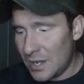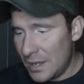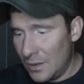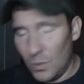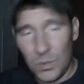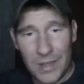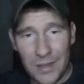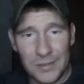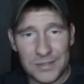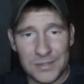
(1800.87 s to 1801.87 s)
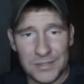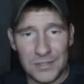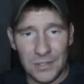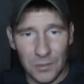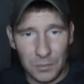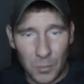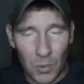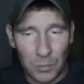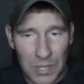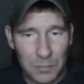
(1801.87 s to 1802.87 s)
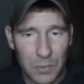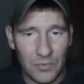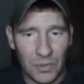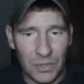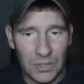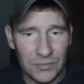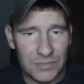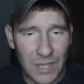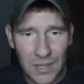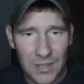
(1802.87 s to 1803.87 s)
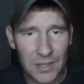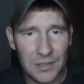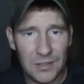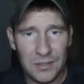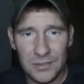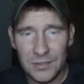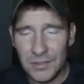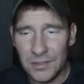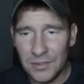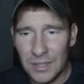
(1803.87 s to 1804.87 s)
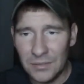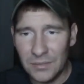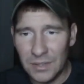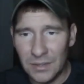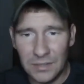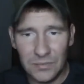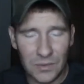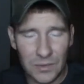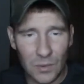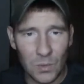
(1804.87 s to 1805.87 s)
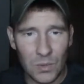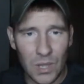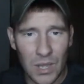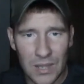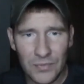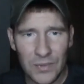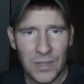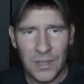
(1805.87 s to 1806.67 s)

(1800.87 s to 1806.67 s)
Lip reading: out old houses, where people have lived, died, they lived there their whole life.